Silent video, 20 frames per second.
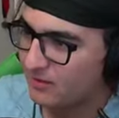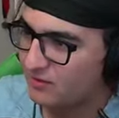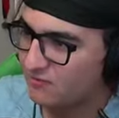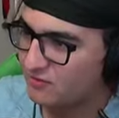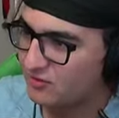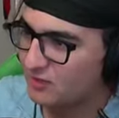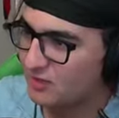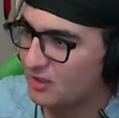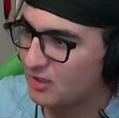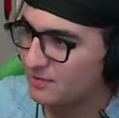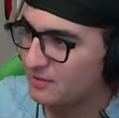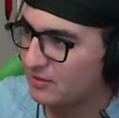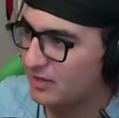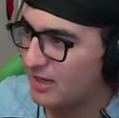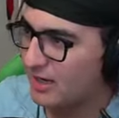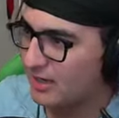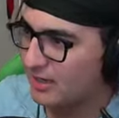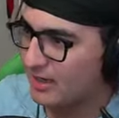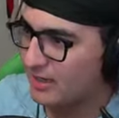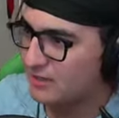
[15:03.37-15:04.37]
For the love of
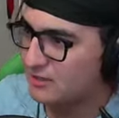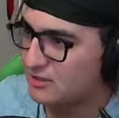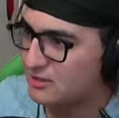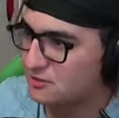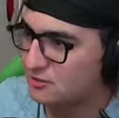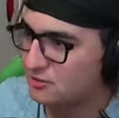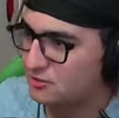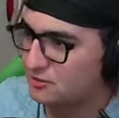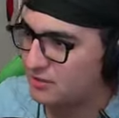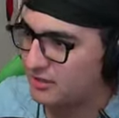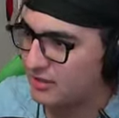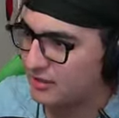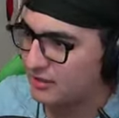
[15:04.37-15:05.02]
God, I need you to do it again.